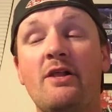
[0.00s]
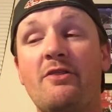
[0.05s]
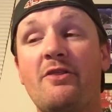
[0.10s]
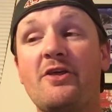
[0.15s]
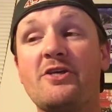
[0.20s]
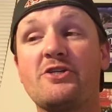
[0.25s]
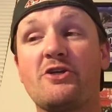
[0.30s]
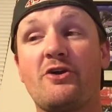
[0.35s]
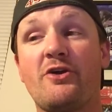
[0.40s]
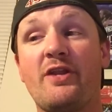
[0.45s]

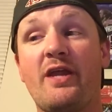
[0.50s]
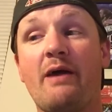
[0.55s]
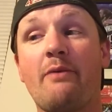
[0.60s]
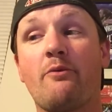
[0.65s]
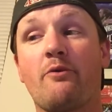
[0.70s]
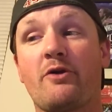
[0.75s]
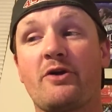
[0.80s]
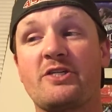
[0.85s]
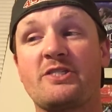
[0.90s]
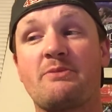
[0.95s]
These are
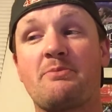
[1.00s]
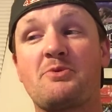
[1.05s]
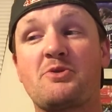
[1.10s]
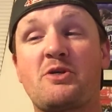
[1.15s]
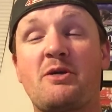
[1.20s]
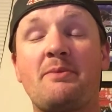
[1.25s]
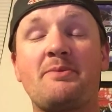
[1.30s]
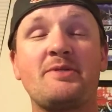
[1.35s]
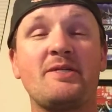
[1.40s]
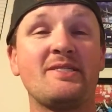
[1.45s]
network
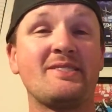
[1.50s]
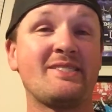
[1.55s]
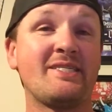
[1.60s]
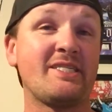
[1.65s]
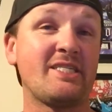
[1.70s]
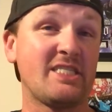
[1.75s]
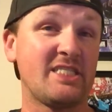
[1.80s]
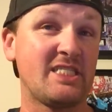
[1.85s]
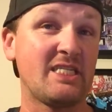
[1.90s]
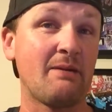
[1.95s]
subscriptions.
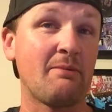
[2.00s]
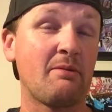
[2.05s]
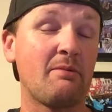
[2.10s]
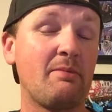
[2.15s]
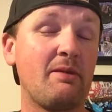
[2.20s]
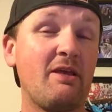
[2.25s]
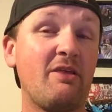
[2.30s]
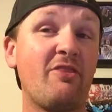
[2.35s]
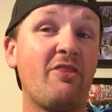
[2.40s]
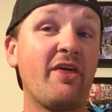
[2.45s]
This is
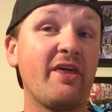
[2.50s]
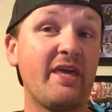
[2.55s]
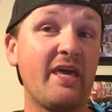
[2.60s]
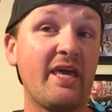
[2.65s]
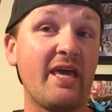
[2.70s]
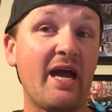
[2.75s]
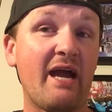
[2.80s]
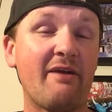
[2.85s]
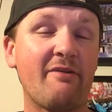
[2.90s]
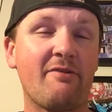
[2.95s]
WWE
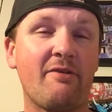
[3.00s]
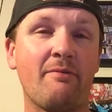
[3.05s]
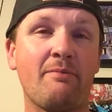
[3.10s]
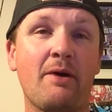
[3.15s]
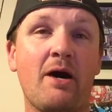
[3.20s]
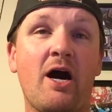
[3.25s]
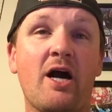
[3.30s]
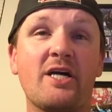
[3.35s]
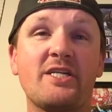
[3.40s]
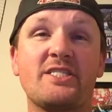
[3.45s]
thinking out of the
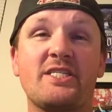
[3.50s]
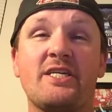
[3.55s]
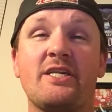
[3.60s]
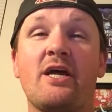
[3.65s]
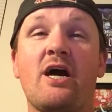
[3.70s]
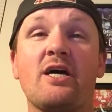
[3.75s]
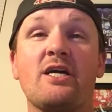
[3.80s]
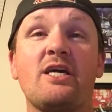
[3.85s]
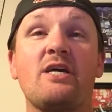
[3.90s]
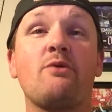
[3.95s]
box and
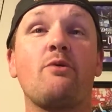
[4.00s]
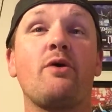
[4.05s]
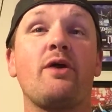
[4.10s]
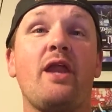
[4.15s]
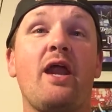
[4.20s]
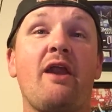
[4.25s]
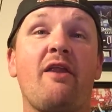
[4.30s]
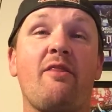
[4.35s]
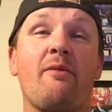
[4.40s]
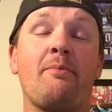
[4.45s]
knocking
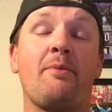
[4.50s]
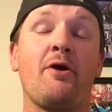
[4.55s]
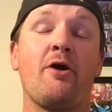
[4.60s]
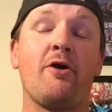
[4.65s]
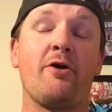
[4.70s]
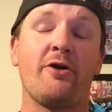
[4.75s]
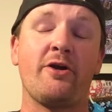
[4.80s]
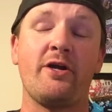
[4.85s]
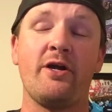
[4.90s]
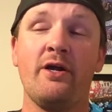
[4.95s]
one out of the
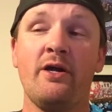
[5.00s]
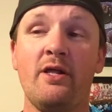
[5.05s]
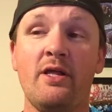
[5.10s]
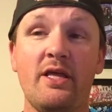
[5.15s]
park.